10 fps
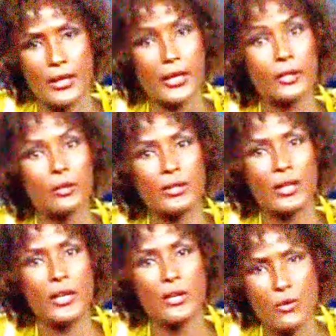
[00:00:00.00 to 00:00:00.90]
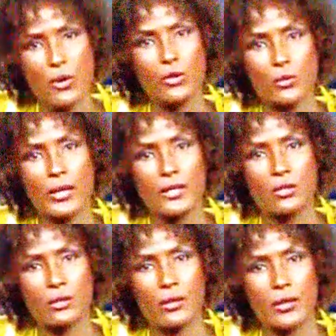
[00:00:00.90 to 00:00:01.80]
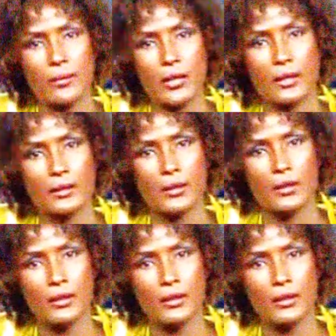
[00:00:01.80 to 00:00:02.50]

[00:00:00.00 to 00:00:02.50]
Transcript: And I don't think he knows what he's talking about.